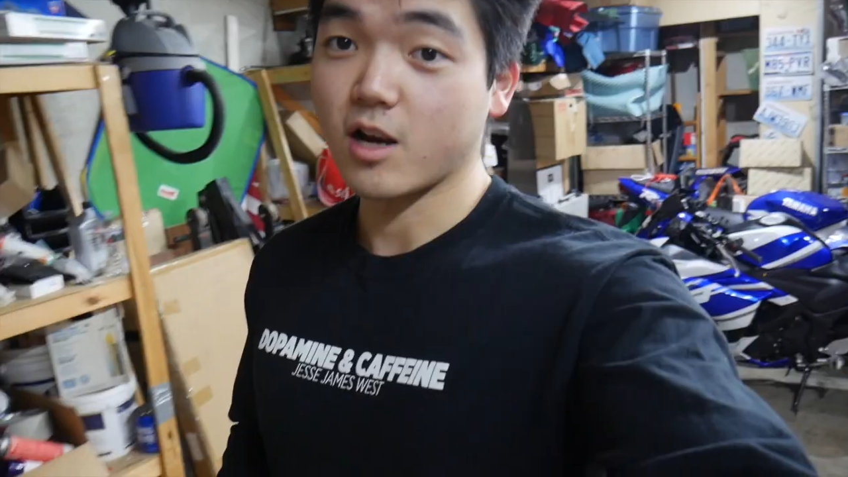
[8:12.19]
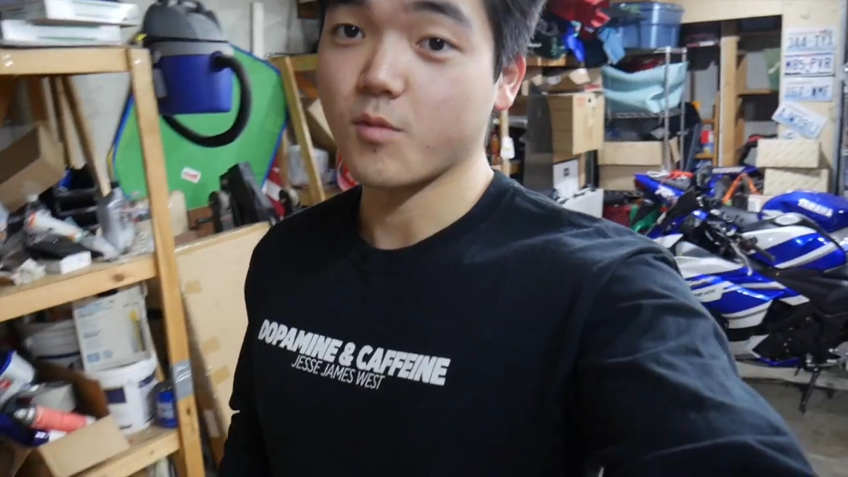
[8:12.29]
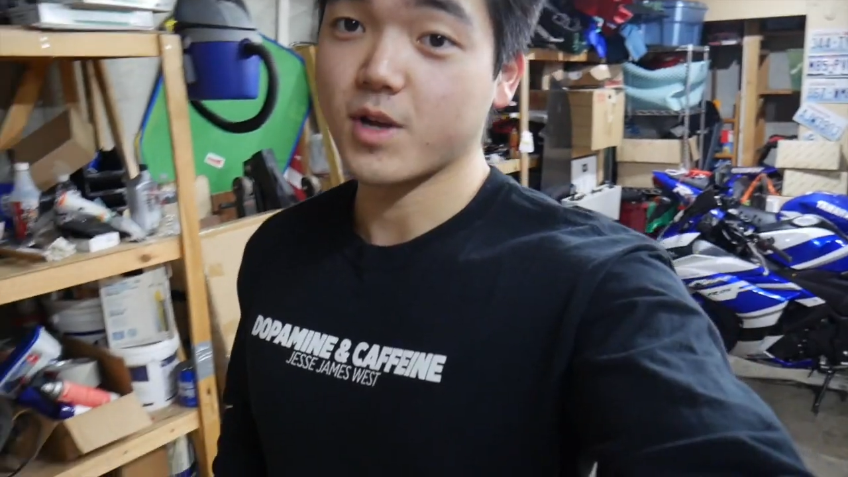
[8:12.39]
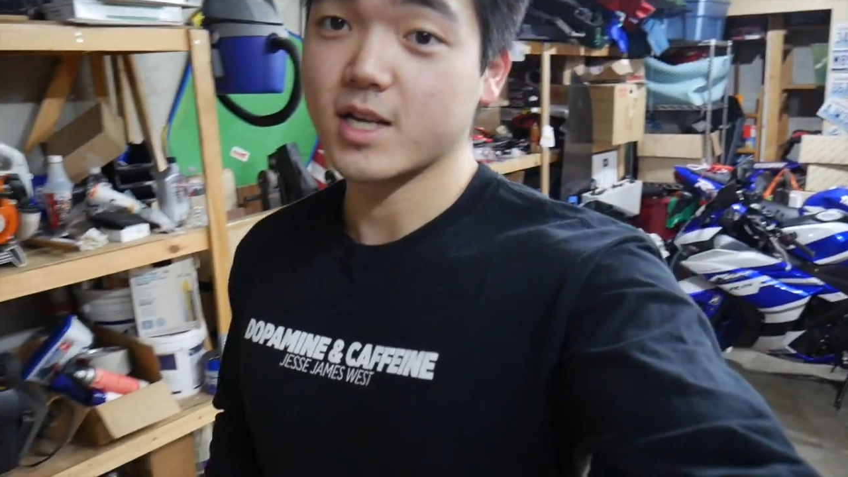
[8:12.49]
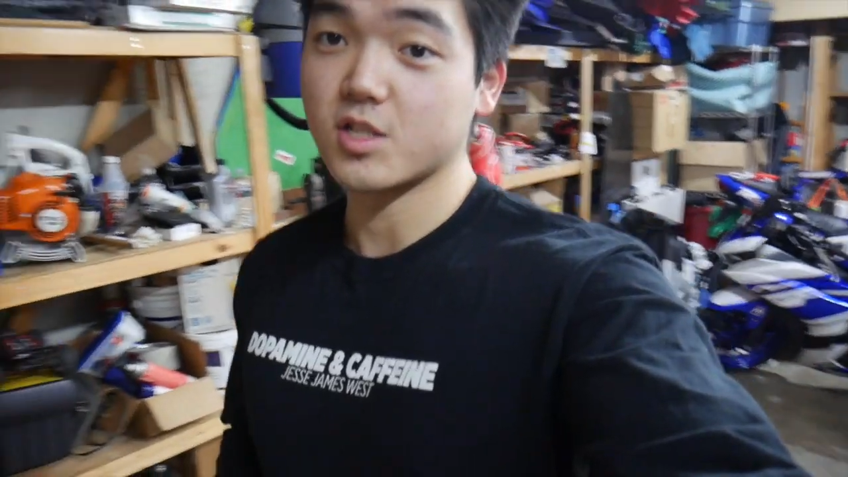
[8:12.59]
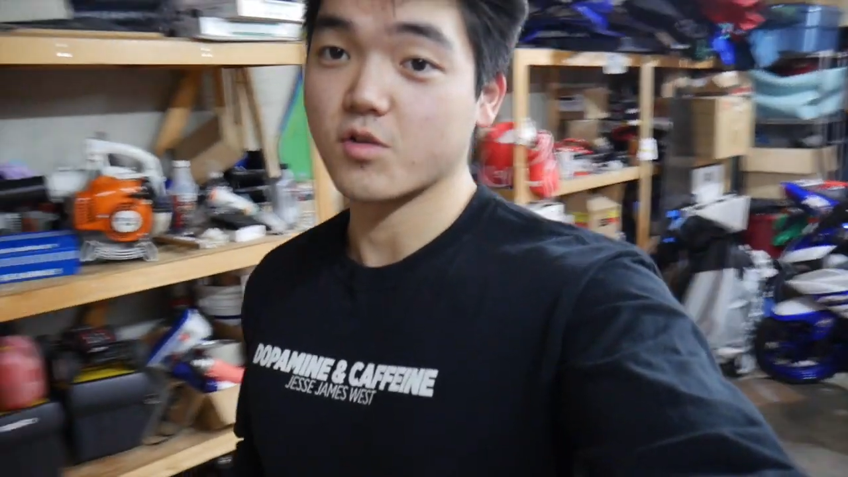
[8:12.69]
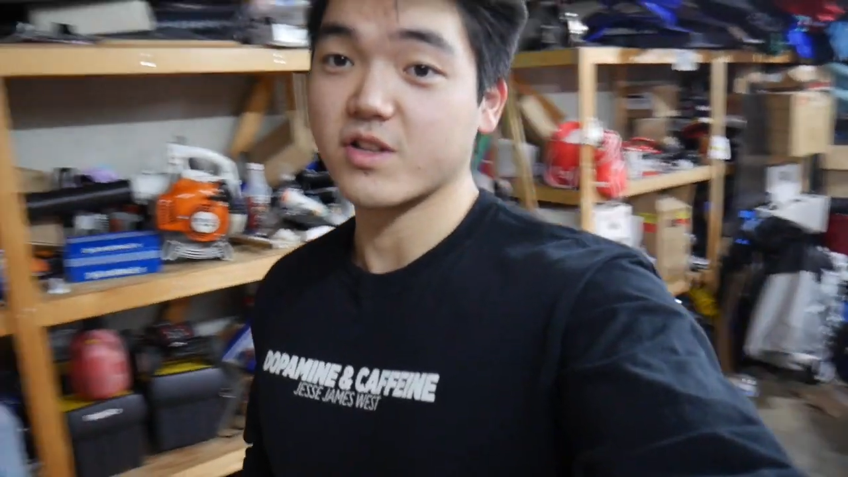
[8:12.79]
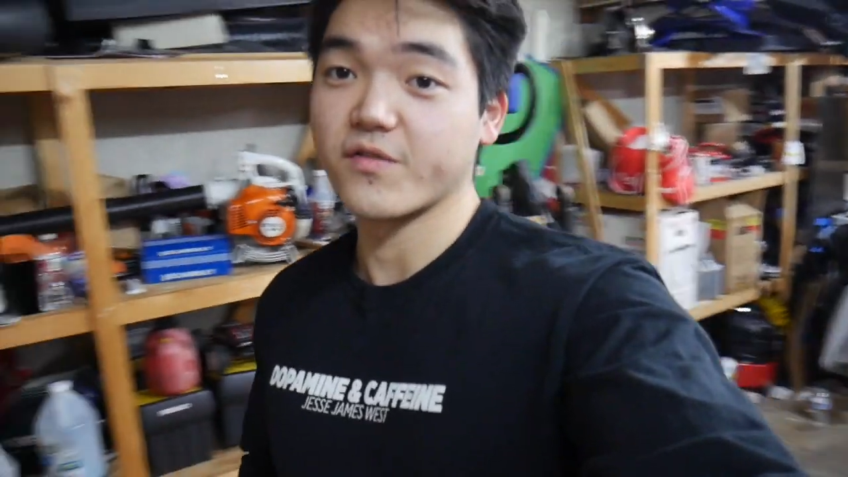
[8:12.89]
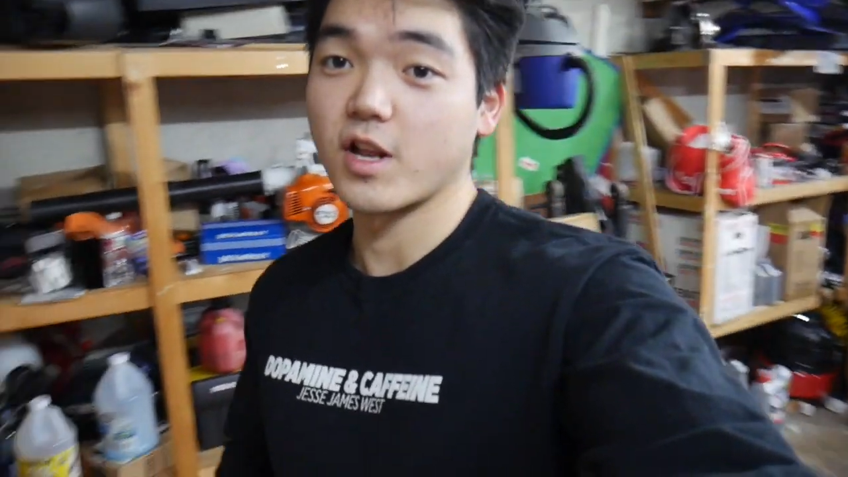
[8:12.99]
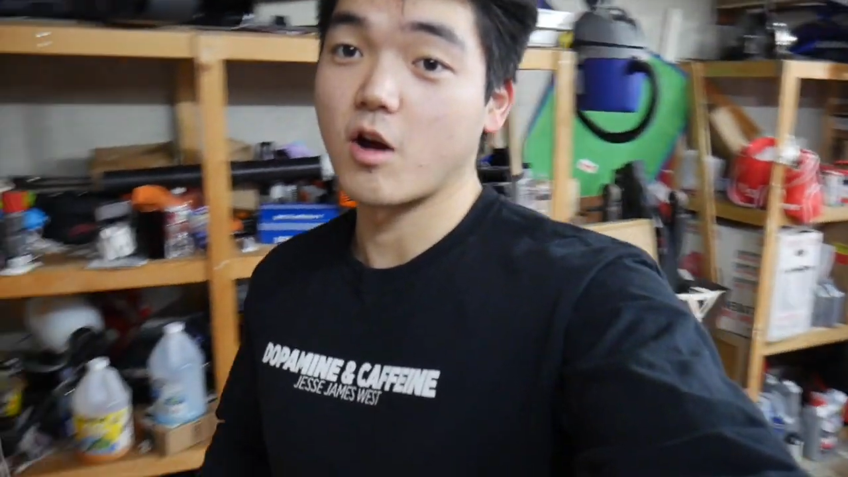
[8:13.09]
hope you guys enjoyed
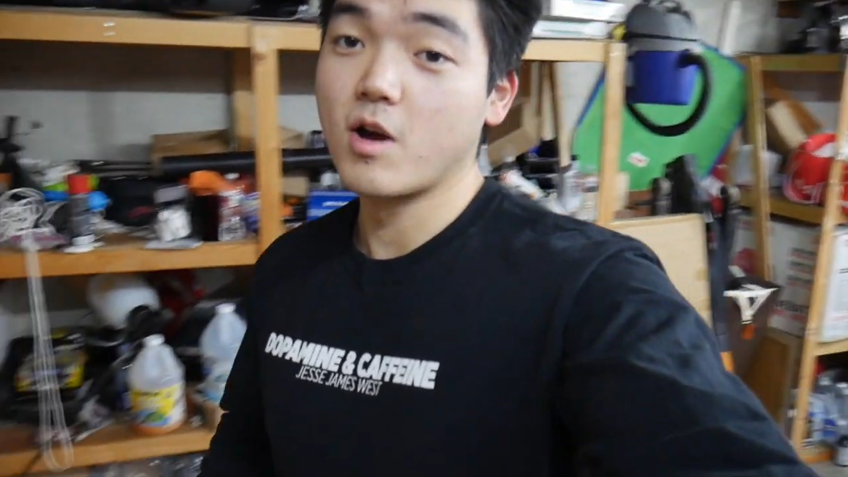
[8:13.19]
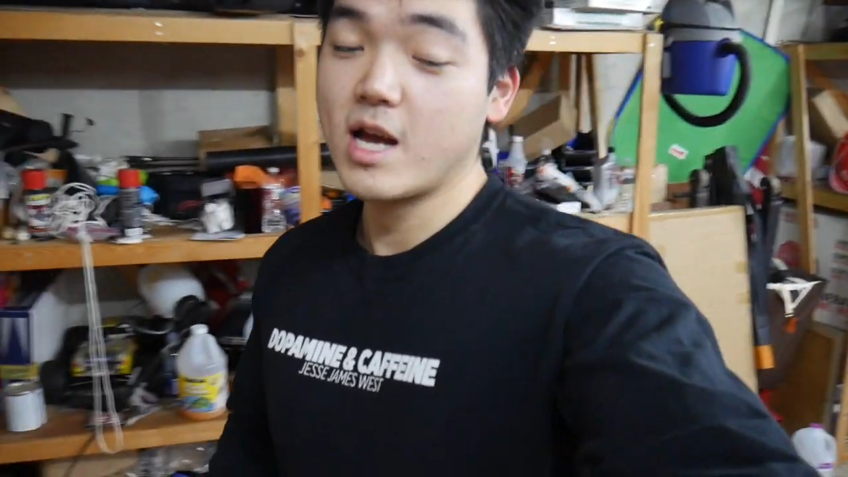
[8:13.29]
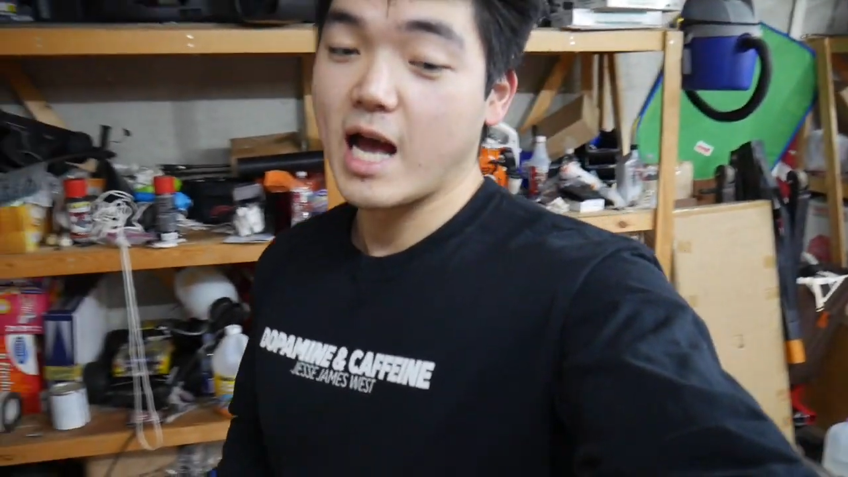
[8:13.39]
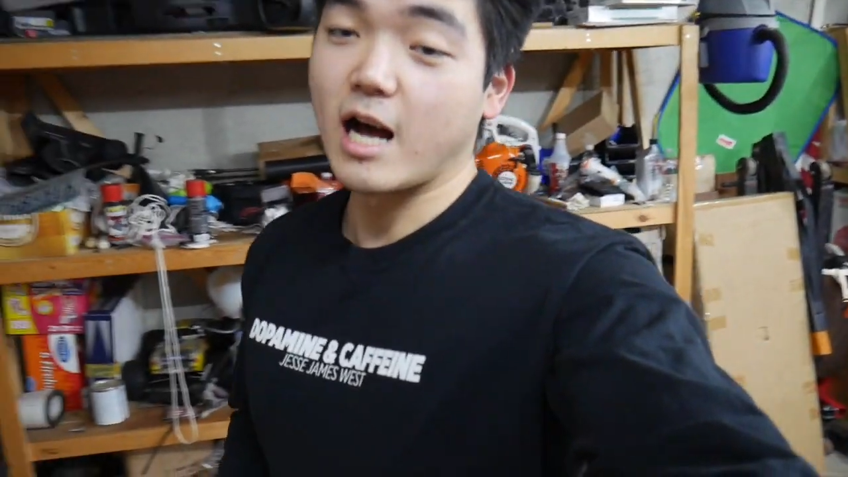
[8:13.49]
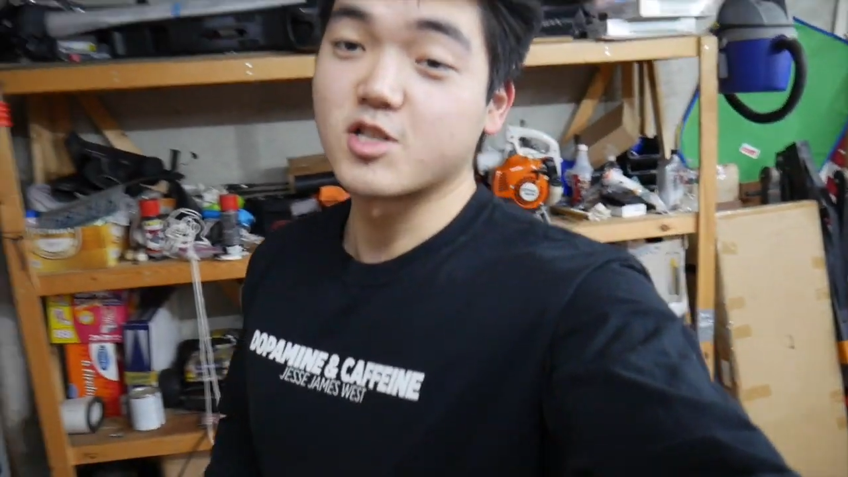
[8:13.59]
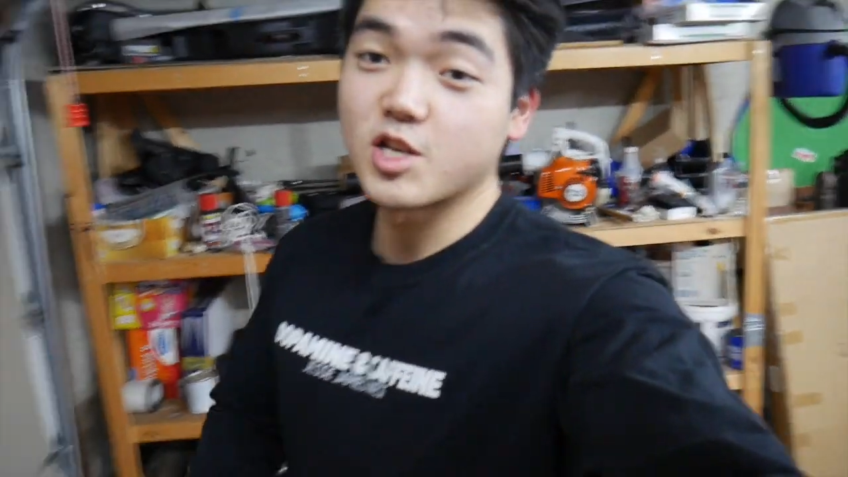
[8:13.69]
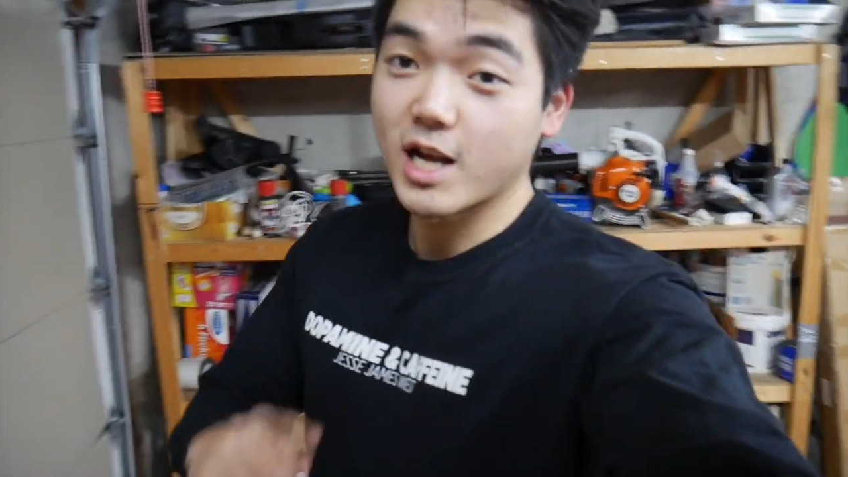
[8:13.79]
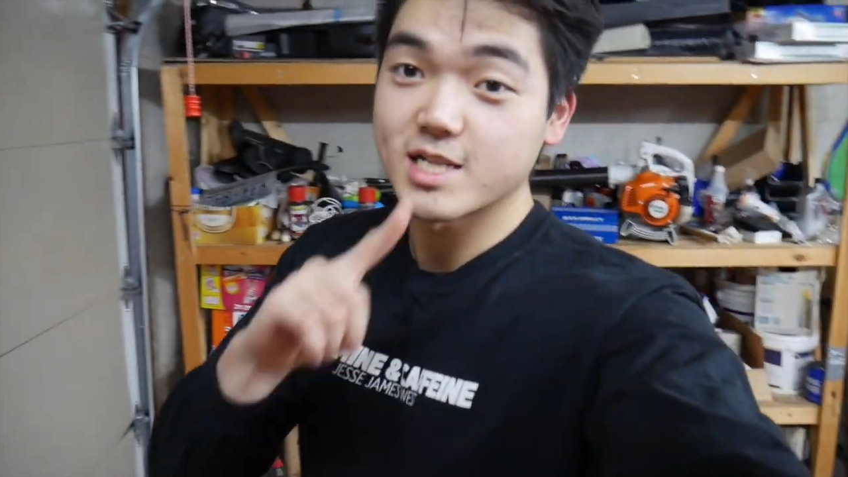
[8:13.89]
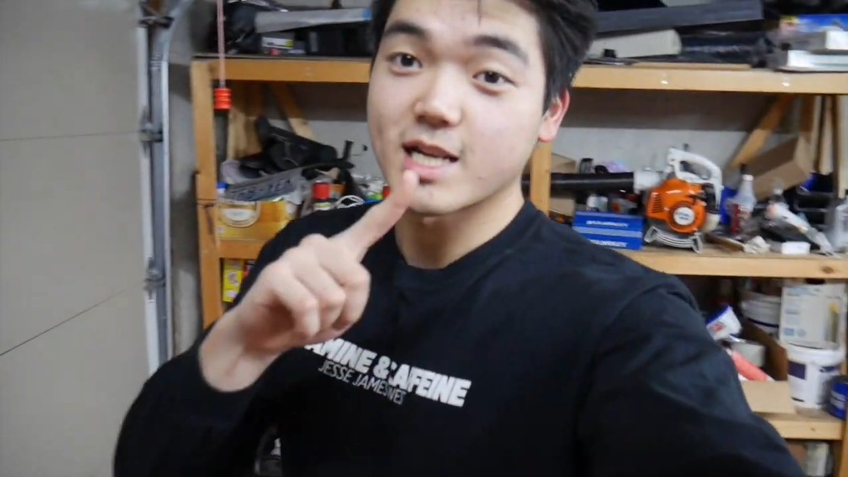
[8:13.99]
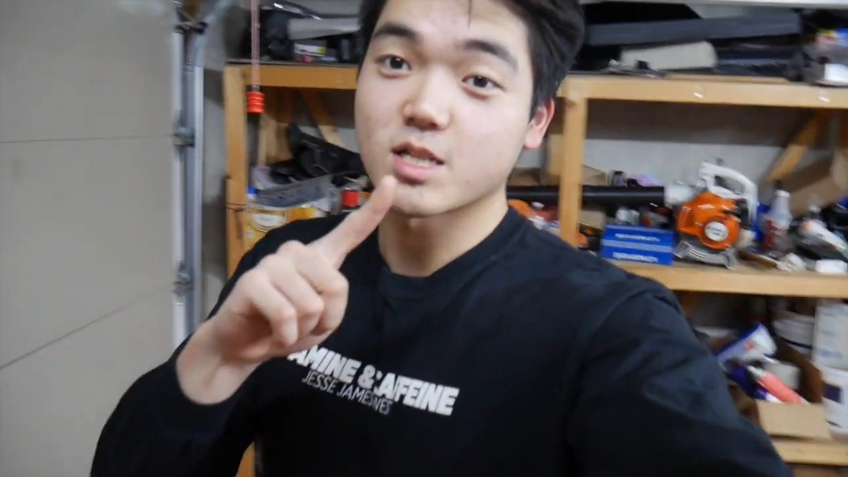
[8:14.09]
this video. I'll see you
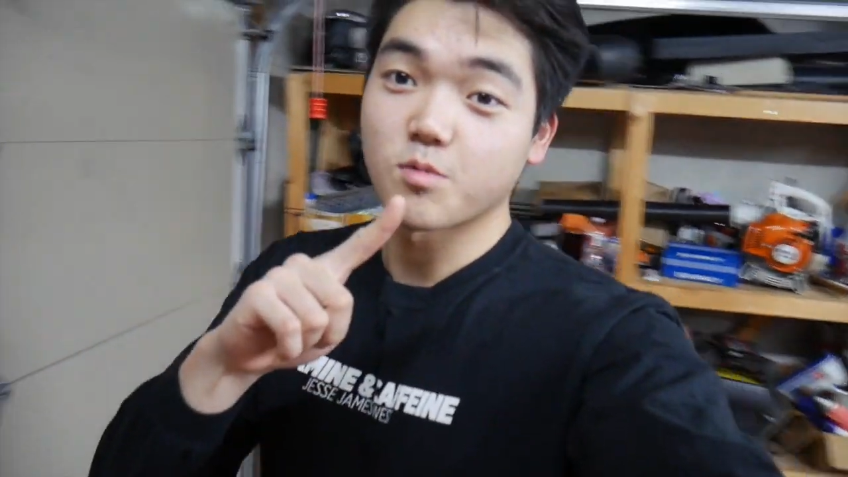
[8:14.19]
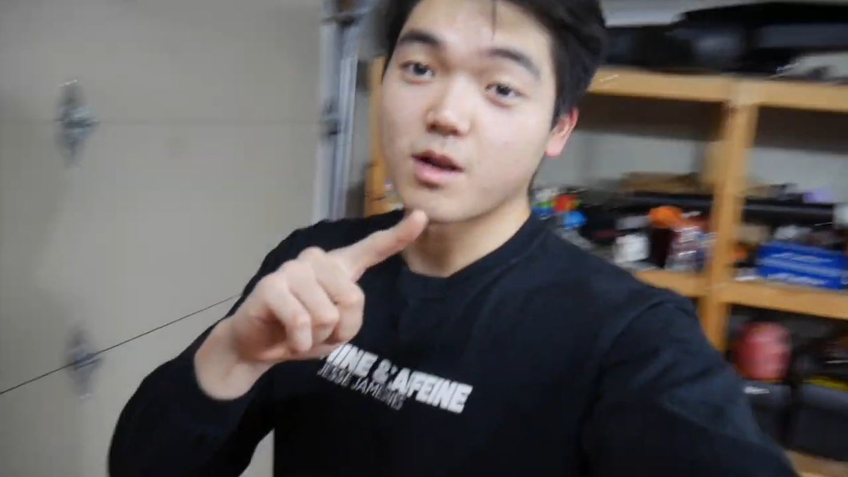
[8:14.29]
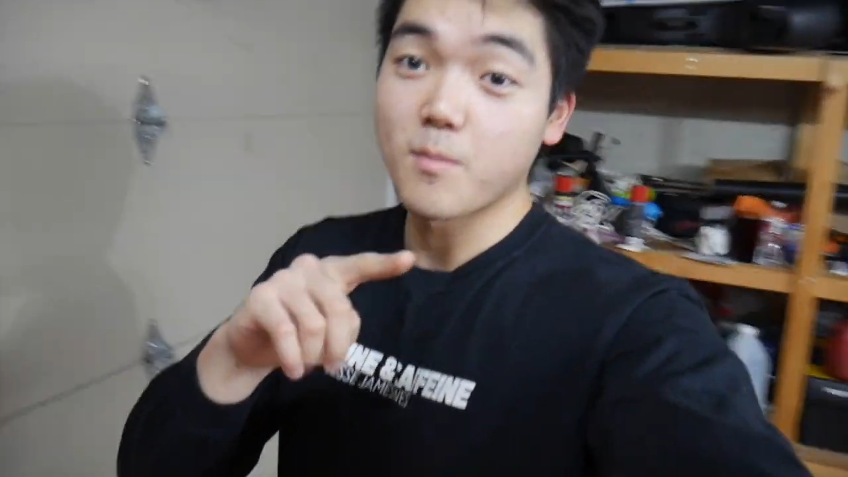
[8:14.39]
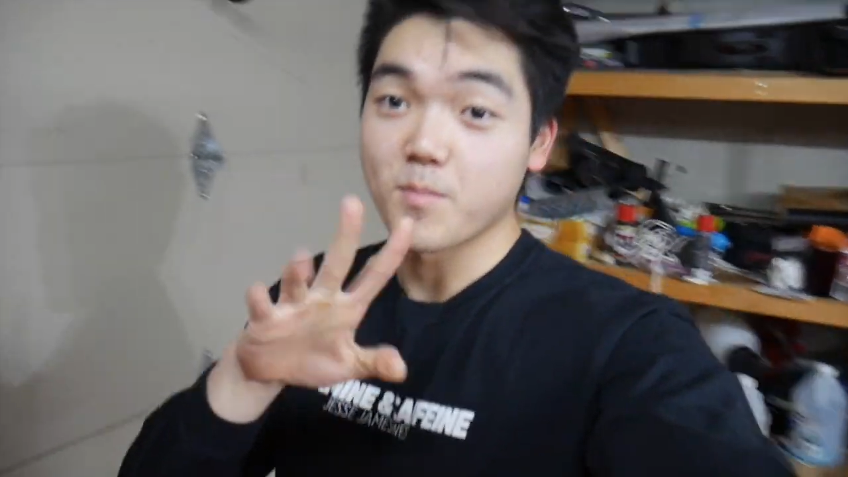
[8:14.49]
guys next one.